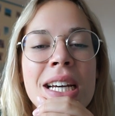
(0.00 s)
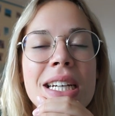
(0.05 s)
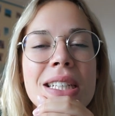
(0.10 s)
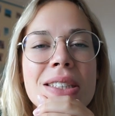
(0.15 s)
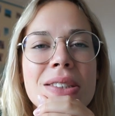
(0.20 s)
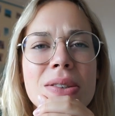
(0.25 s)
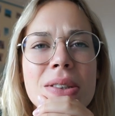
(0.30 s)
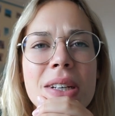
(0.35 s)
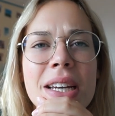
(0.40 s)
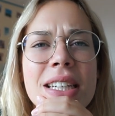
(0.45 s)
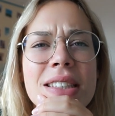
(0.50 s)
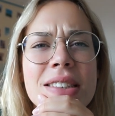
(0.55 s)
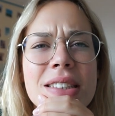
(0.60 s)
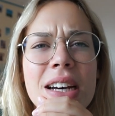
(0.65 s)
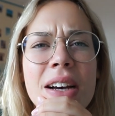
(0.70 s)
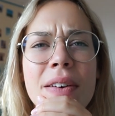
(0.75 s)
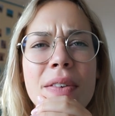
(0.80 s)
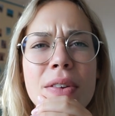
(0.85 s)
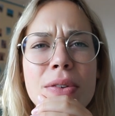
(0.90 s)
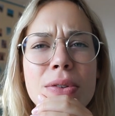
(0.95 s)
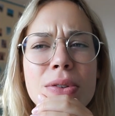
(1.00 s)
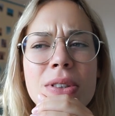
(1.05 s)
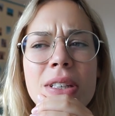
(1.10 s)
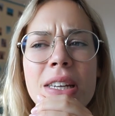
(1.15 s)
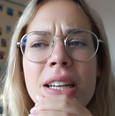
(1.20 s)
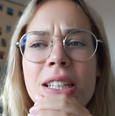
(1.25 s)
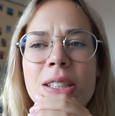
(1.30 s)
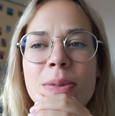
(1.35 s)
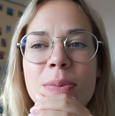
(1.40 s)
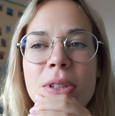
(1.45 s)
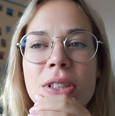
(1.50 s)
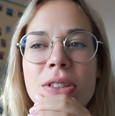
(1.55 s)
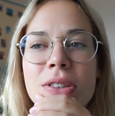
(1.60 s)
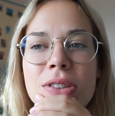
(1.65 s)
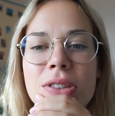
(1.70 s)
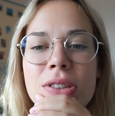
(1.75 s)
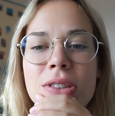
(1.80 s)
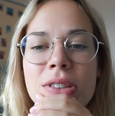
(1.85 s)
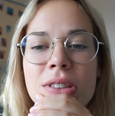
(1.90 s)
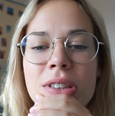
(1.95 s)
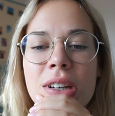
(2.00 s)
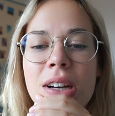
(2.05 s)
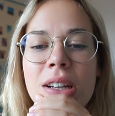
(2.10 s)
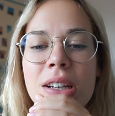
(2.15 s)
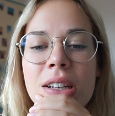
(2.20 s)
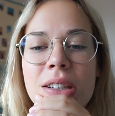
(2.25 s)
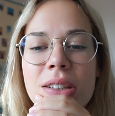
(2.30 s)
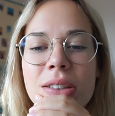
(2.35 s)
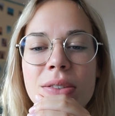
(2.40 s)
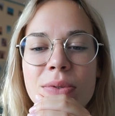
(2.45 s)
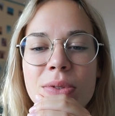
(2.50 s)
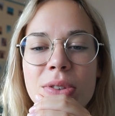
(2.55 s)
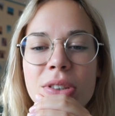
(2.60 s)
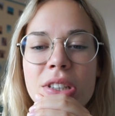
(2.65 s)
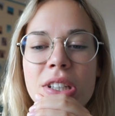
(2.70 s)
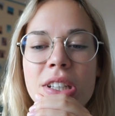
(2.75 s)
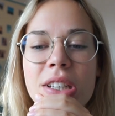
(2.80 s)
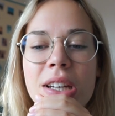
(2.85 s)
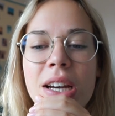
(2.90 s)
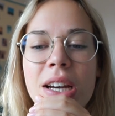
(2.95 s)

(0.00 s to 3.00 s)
It's okay to have those days, but it's just not really